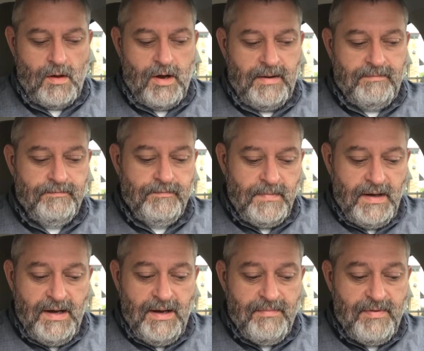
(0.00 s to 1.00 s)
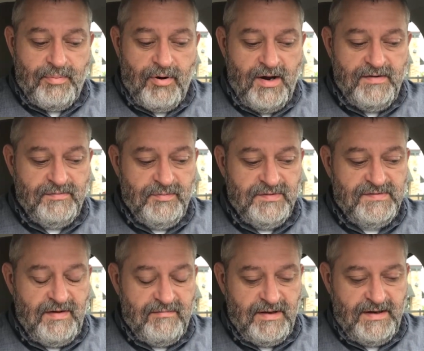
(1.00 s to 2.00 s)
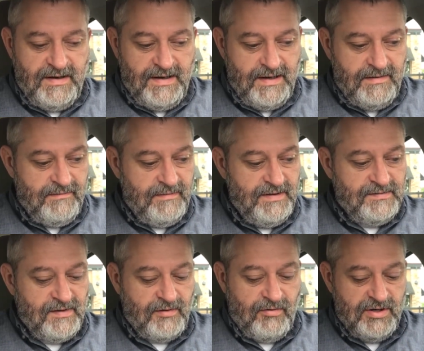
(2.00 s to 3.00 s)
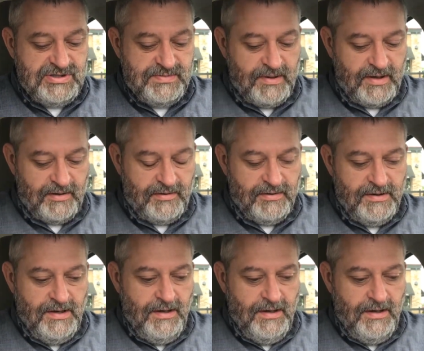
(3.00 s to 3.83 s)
All right, um, the price was $7.99. It's a crunch burger.